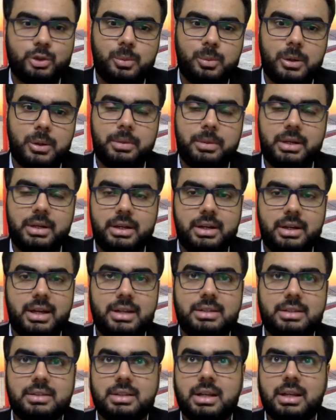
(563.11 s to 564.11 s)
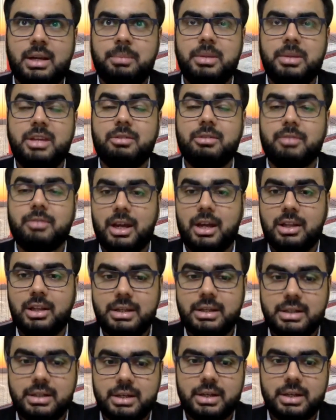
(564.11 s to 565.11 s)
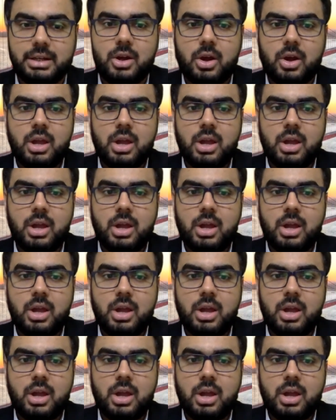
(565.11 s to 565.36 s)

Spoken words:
property rights are being violated,